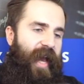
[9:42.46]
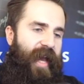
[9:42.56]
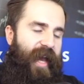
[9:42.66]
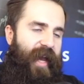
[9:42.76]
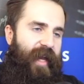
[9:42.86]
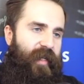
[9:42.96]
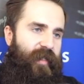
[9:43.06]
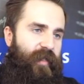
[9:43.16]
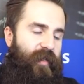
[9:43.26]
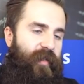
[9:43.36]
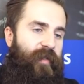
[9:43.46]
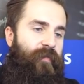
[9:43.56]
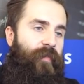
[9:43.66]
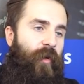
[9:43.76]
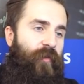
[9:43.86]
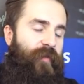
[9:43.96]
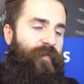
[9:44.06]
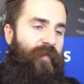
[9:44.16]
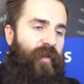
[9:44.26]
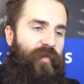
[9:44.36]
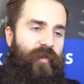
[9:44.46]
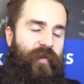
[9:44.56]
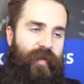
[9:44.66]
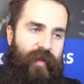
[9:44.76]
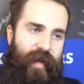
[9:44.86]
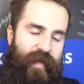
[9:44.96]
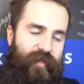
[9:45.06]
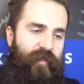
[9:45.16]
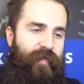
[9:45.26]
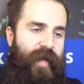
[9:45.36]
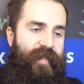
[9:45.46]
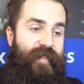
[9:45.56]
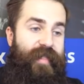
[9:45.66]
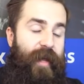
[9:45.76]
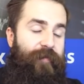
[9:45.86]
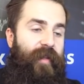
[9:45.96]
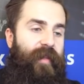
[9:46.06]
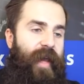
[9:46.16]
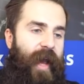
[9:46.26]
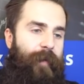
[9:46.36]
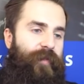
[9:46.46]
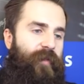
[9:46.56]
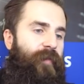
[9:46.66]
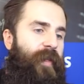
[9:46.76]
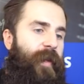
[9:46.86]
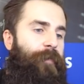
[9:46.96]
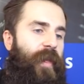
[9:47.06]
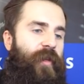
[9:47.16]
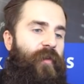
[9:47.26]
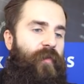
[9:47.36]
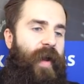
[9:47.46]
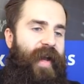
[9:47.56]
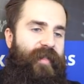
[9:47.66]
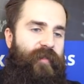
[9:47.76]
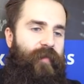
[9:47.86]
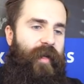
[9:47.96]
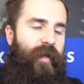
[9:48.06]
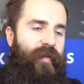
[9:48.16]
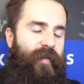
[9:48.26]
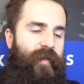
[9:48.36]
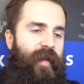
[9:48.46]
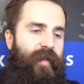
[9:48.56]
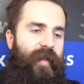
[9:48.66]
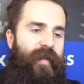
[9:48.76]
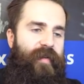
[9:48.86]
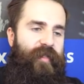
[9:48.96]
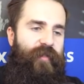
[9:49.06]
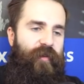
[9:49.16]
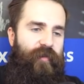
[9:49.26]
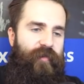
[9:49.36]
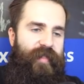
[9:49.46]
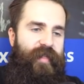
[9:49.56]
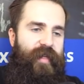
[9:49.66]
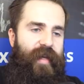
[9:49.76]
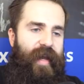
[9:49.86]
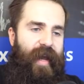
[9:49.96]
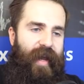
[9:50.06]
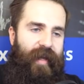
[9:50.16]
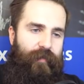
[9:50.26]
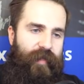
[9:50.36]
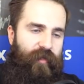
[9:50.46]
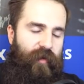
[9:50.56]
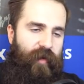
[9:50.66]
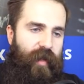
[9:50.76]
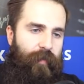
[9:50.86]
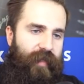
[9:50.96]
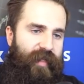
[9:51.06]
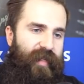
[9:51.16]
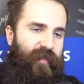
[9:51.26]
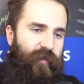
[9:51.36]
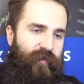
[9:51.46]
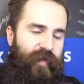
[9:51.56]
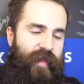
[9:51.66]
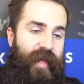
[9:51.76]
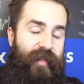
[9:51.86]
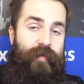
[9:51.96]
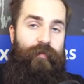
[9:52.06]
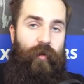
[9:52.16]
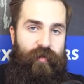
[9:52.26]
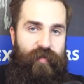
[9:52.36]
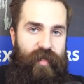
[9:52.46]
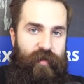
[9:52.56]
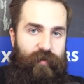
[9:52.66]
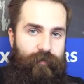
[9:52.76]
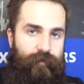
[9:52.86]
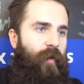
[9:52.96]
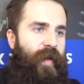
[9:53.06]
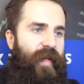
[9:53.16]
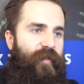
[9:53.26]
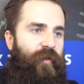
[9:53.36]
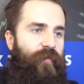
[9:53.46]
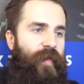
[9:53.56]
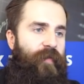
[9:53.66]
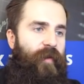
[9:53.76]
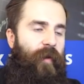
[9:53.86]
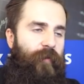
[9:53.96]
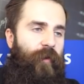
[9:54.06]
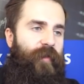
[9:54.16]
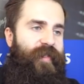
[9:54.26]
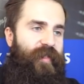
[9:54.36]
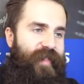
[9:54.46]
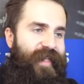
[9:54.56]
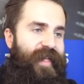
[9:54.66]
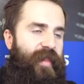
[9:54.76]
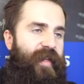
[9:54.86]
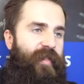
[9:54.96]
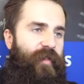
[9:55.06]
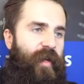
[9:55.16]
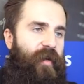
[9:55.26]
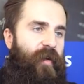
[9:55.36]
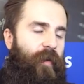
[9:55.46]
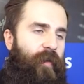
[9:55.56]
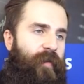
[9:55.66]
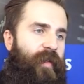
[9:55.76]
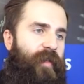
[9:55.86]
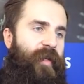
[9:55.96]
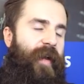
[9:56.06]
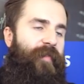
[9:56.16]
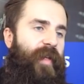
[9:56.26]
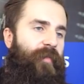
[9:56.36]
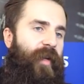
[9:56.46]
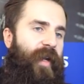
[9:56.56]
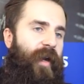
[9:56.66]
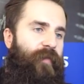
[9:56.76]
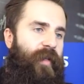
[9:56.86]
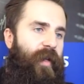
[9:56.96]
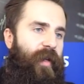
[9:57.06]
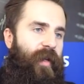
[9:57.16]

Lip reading: And the most profitable instrument is definitely, absolutely US 100. Then there is your USD and Bitcoin, but it is not really that important here. Okay, so we will of course see this trader on the FTMO account,